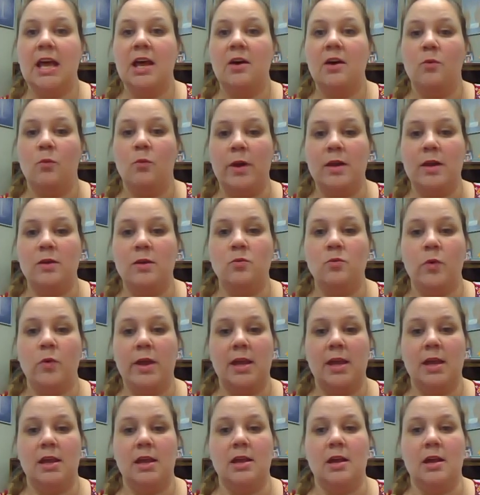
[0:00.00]
When
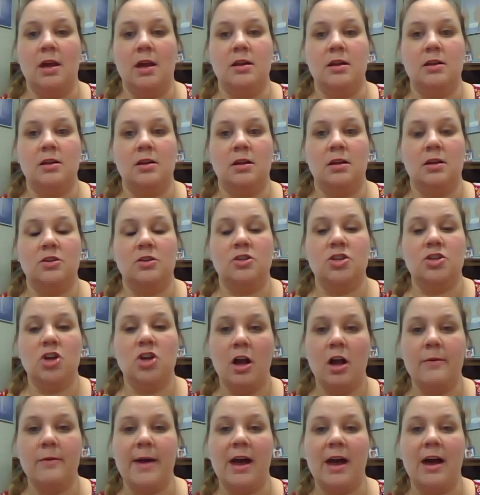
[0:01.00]
we
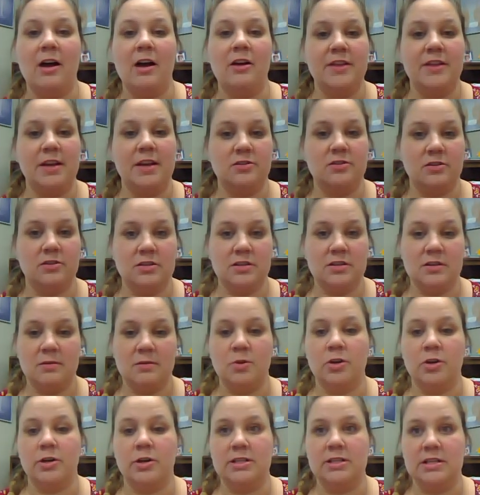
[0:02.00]
talk about how things are
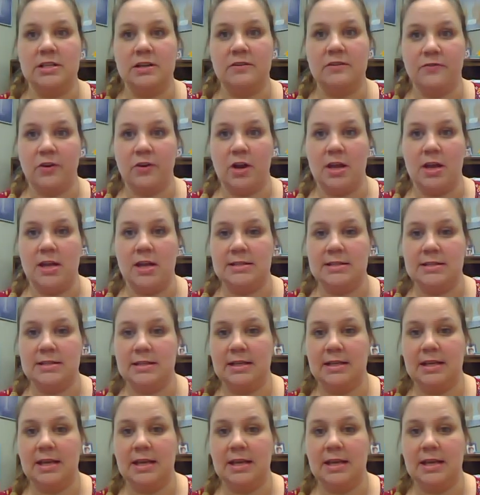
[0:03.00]
similar and different,